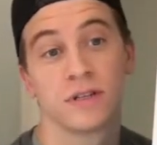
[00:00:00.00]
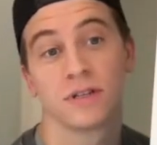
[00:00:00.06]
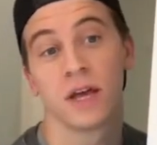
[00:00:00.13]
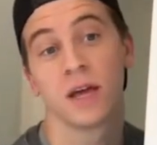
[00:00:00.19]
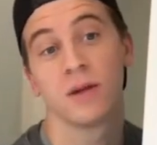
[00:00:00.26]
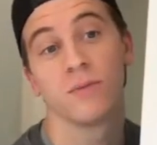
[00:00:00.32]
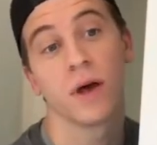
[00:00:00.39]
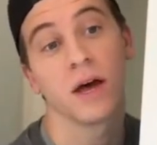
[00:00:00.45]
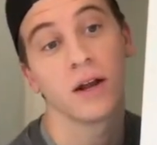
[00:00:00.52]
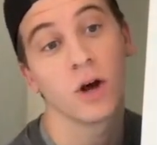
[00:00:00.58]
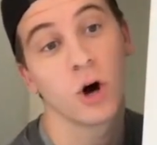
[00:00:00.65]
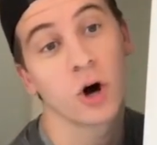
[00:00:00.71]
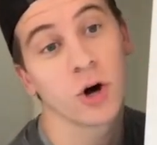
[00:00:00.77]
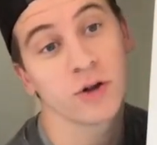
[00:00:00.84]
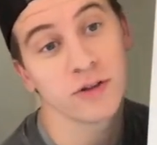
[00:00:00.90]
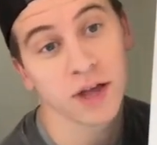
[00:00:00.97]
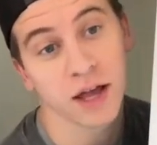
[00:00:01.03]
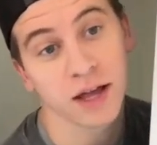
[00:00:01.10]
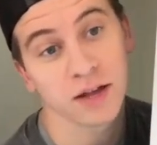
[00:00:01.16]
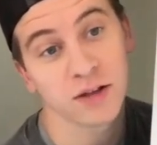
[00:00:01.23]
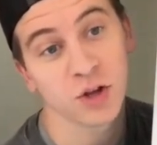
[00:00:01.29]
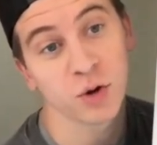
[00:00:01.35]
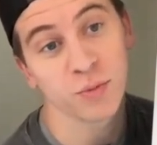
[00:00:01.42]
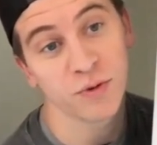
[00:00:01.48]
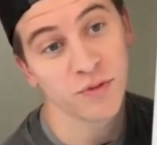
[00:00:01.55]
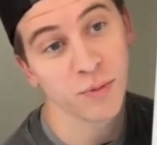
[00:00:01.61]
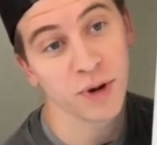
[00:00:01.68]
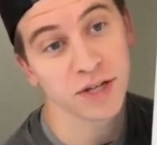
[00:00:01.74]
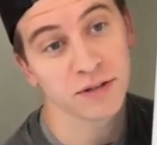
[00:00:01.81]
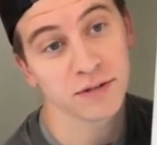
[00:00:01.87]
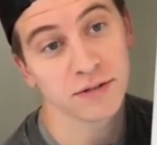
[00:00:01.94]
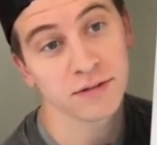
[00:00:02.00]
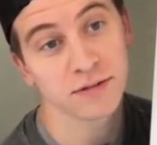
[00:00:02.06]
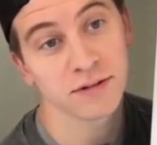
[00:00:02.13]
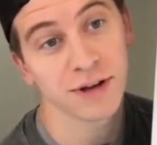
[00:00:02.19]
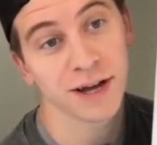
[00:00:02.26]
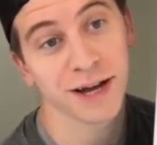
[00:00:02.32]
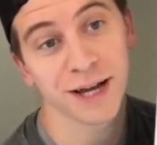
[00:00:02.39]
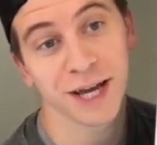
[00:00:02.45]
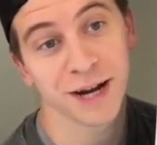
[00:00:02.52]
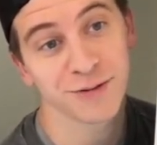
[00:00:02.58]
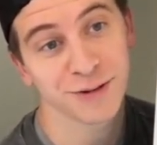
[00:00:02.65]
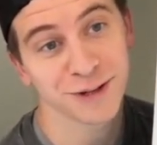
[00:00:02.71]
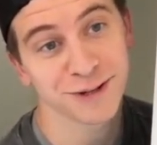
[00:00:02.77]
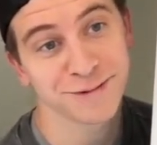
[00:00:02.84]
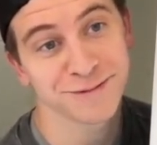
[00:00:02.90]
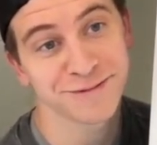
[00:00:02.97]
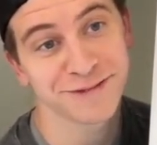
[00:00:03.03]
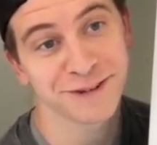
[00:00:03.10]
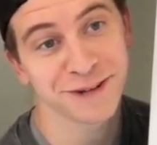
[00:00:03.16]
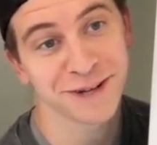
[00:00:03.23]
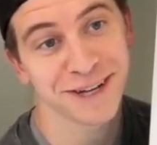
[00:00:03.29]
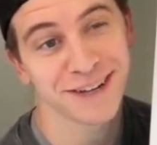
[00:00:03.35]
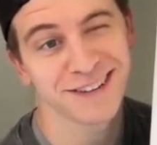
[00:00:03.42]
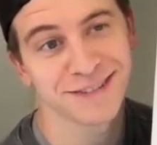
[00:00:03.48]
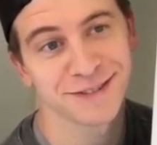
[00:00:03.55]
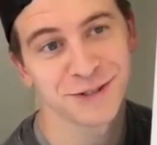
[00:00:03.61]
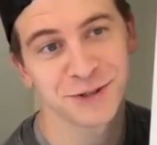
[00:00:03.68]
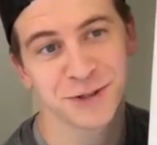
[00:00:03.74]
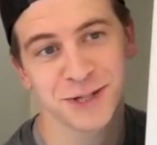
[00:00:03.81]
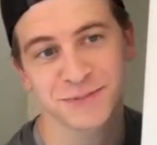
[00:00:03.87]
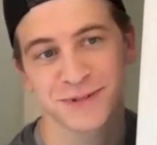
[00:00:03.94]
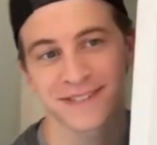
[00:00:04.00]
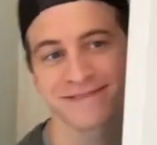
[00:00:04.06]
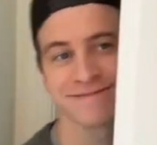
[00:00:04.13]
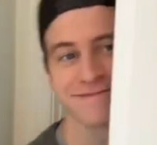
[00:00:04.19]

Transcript: to stay in bed all day, don't move a muscle. I get everything, okay? Trust me.